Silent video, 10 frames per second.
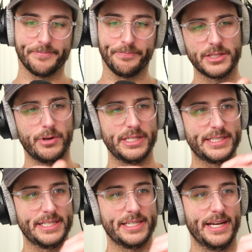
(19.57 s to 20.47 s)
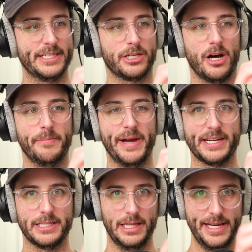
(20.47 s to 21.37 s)
as well as this nice
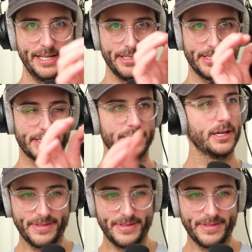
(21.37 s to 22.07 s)
compact lens.